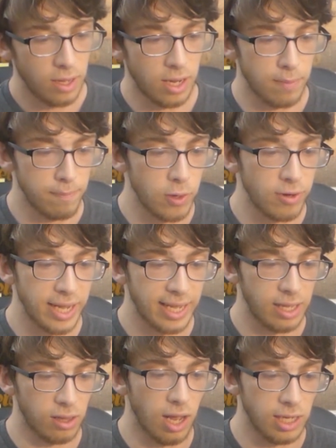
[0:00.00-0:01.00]
In Munich,
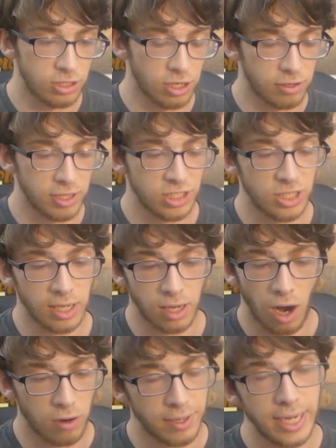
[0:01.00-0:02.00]
he lost to Christian
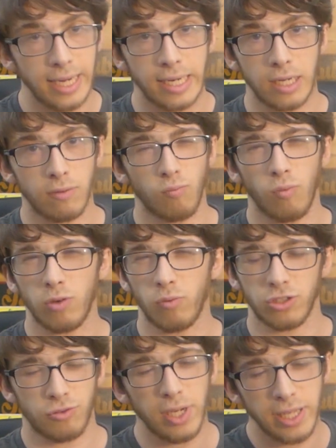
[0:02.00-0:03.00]
Garin, and what
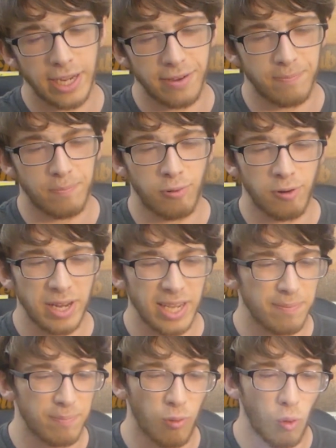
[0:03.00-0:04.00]
was really a
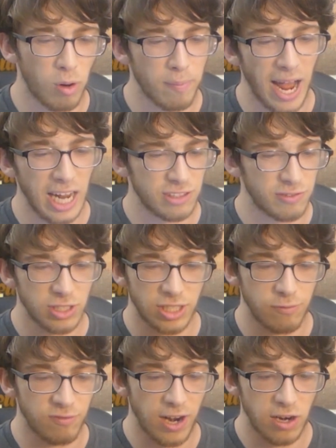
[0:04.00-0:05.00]
pretty poor match for
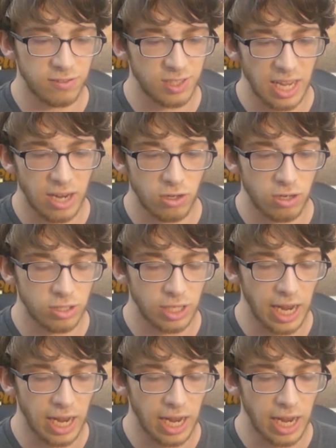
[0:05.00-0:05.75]
Zverev standards.